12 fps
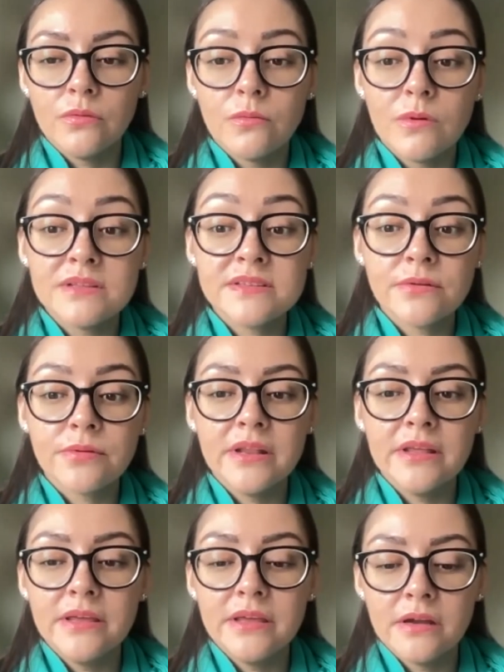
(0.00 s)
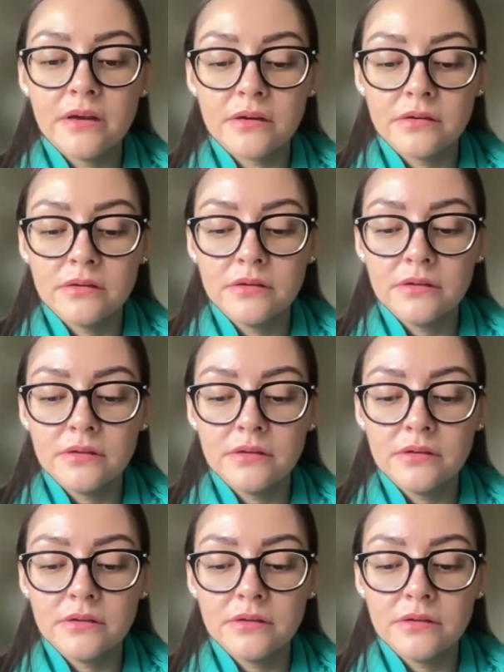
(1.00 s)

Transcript: what's already here.